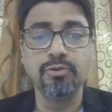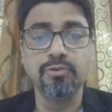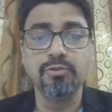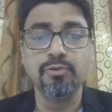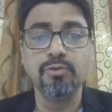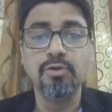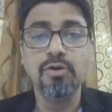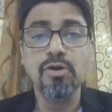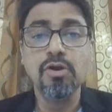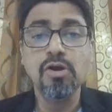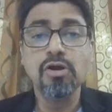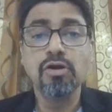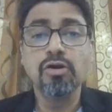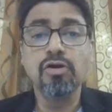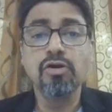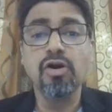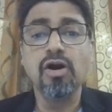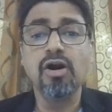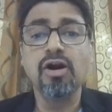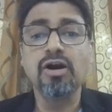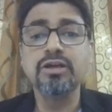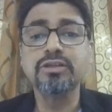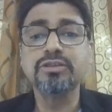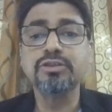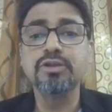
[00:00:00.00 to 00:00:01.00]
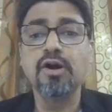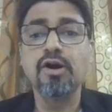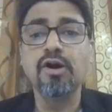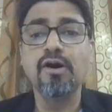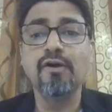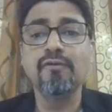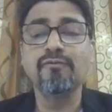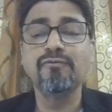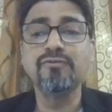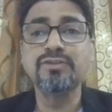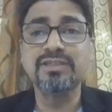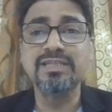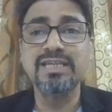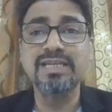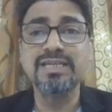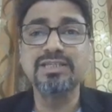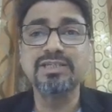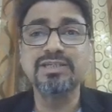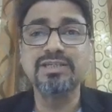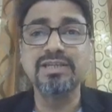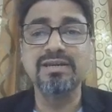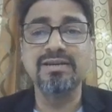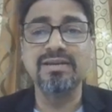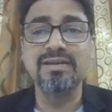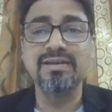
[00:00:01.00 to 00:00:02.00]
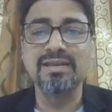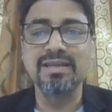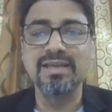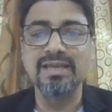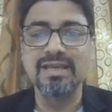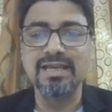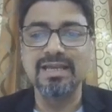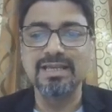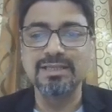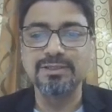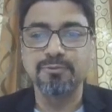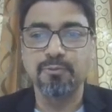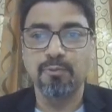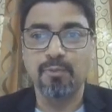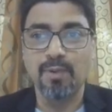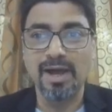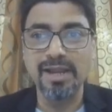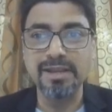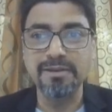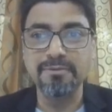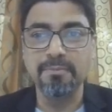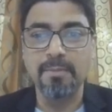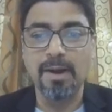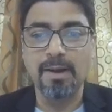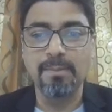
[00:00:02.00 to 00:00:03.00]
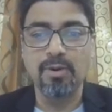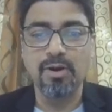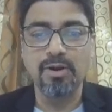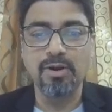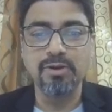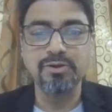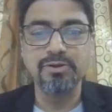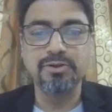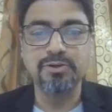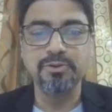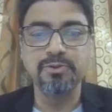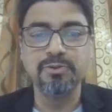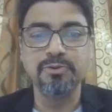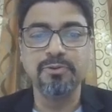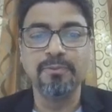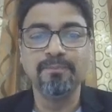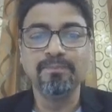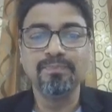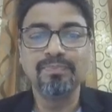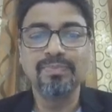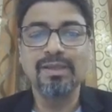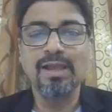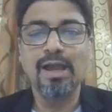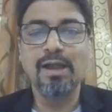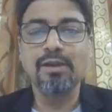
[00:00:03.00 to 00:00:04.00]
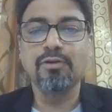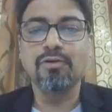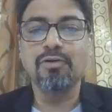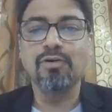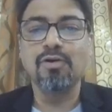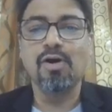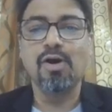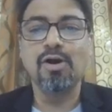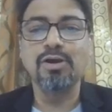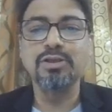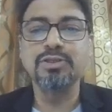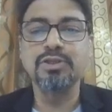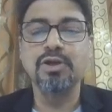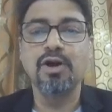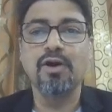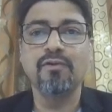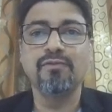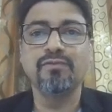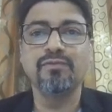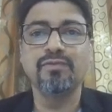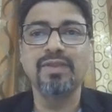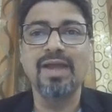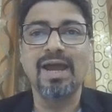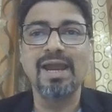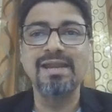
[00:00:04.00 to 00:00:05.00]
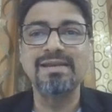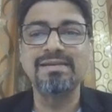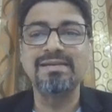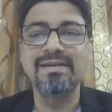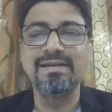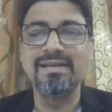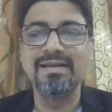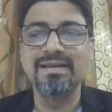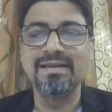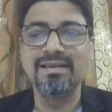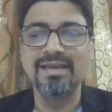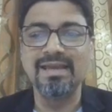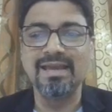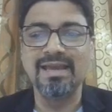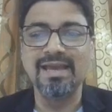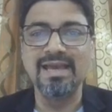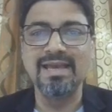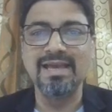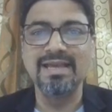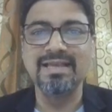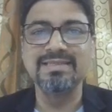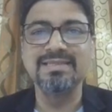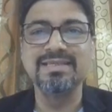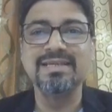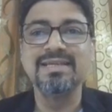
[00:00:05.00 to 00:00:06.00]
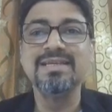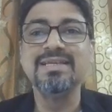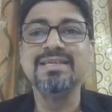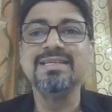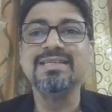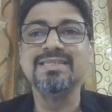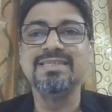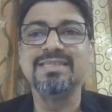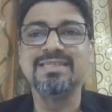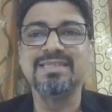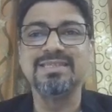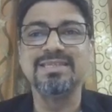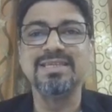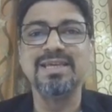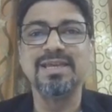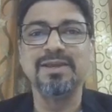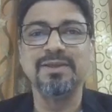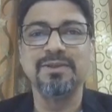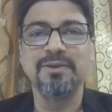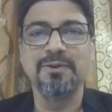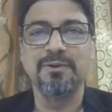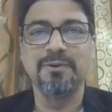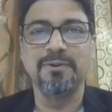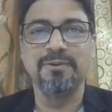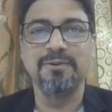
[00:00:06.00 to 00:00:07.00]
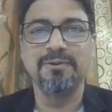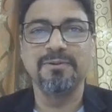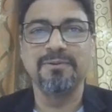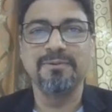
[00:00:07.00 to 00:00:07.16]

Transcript: 2. Cos of 60 degree is 1 upon 2. And cos of 90 degree is 0.